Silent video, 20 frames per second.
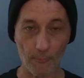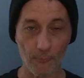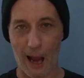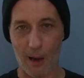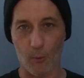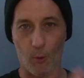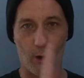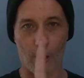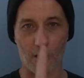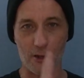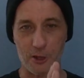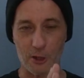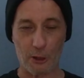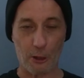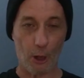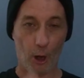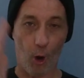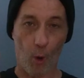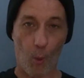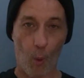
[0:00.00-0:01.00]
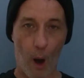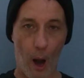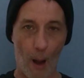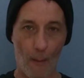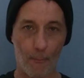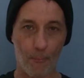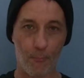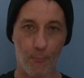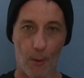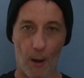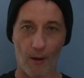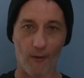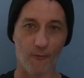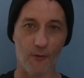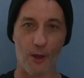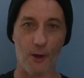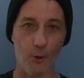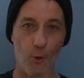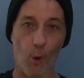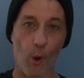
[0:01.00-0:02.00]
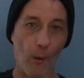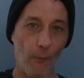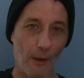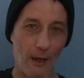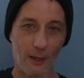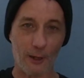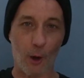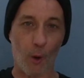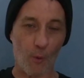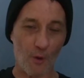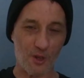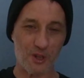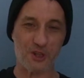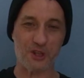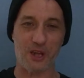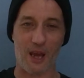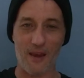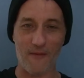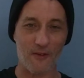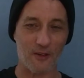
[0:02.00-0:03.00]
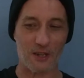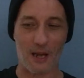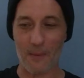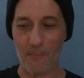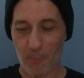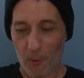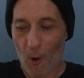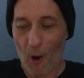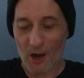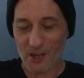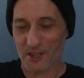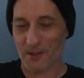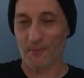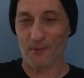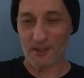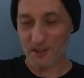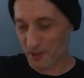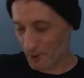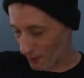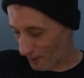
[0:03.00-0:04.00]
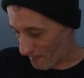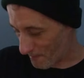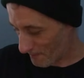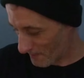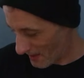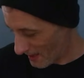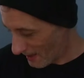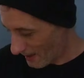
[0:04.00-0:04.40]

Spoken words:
I wanted to go above the norm and go as safe as I possibly could.